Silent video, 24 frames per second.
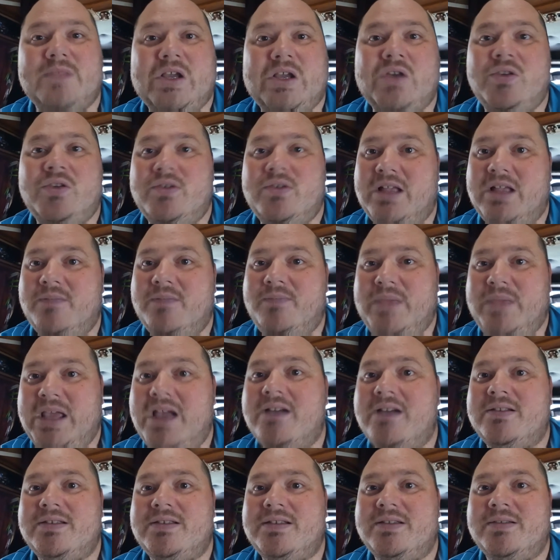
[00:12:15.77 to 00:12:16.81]
could you help me
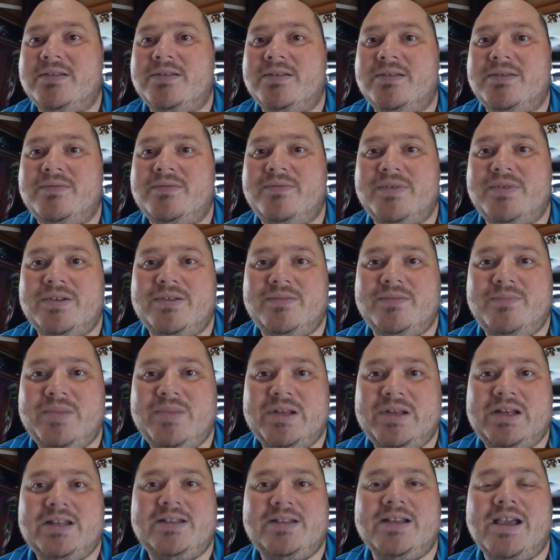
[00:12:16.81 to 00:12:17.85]
out? We're a
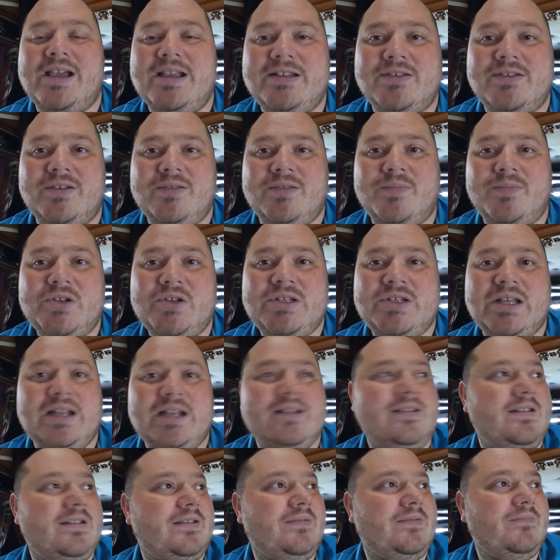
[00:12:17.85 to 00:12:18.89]
bit tight on the
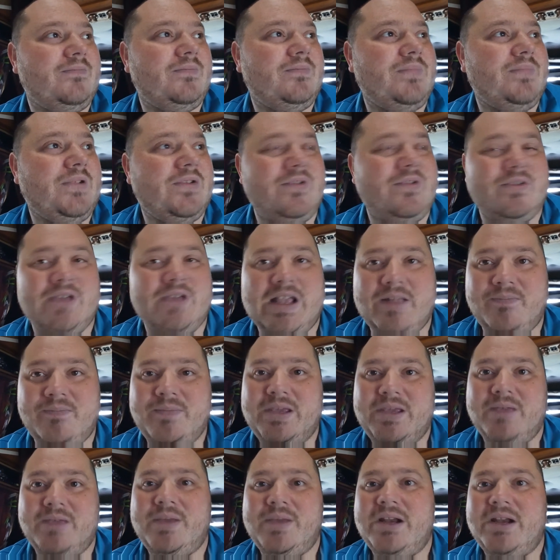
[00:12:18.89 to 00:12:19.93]
budget. Could you help
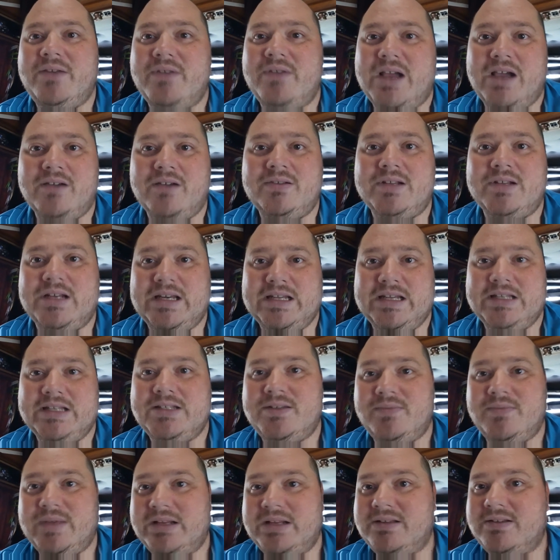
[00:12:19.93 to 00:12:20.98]
me and Petra out at
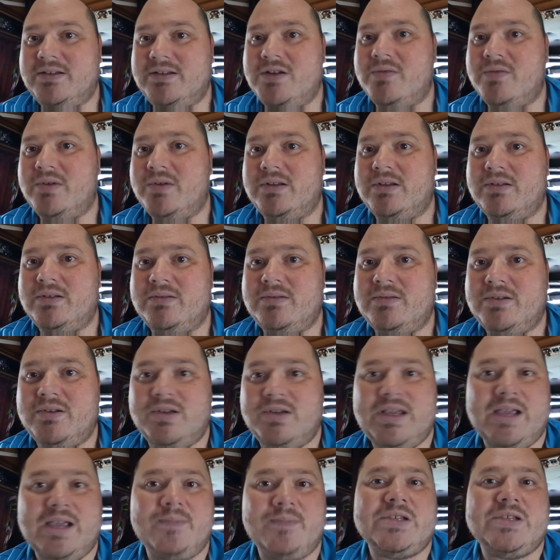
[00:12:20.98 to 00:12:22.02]
least with going on the
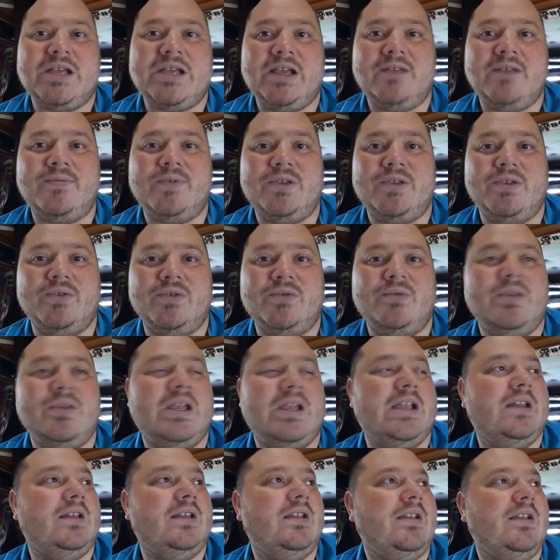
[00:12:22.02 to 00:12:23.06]
campsite for you?
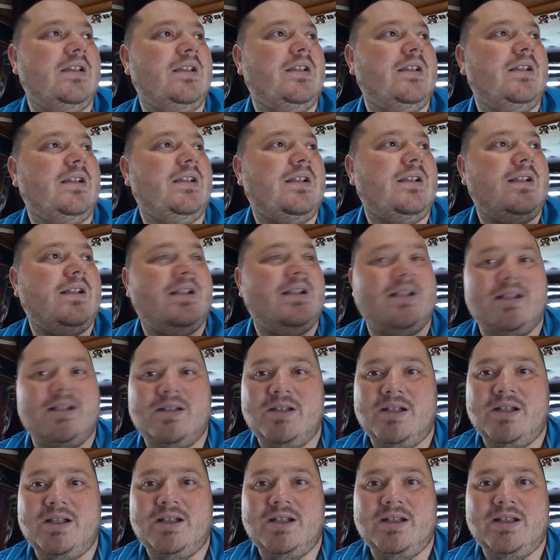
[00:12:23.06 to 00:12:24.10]
And
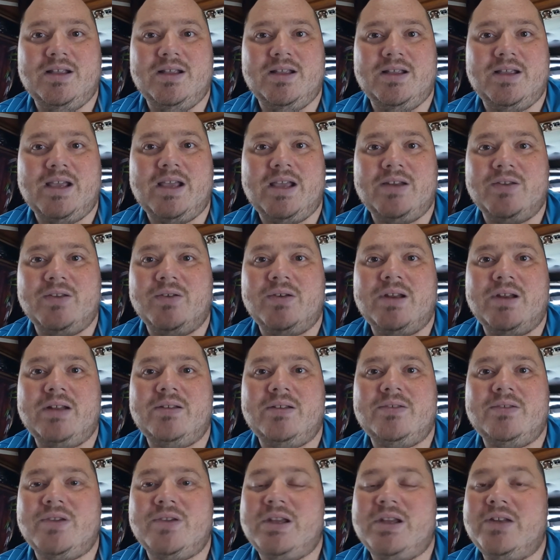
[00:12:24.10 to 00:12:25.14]
I don't
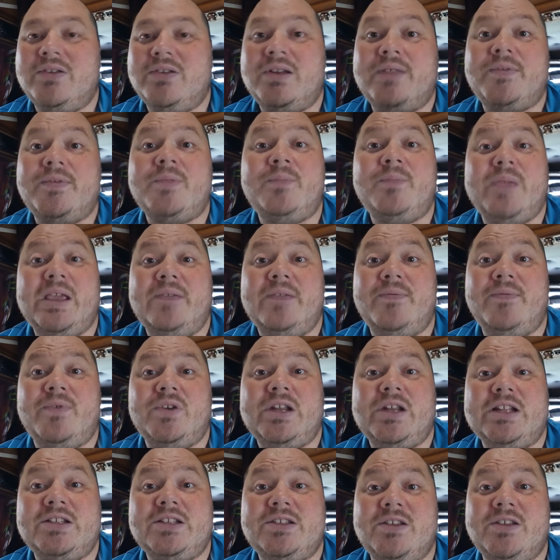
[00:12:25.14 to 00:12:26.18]
have to pay for
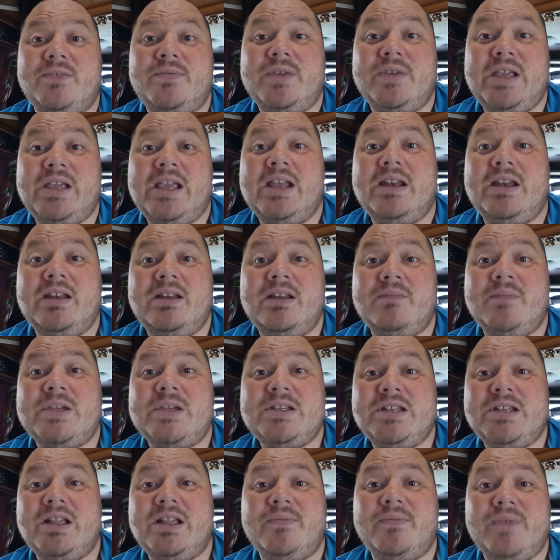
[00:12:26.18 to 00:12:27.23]
that stuff again
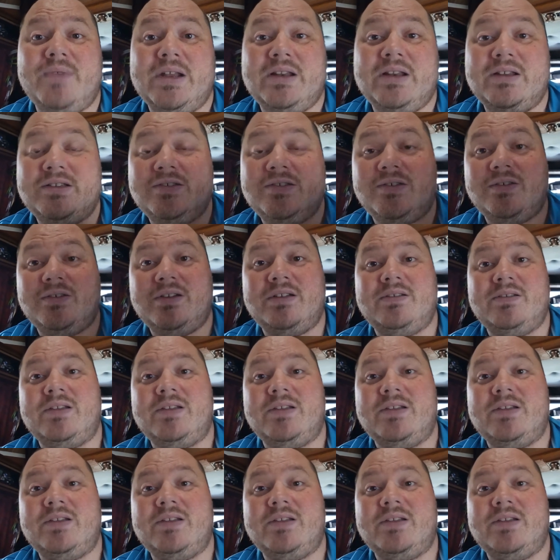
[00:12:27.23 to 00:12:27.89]
myself, and so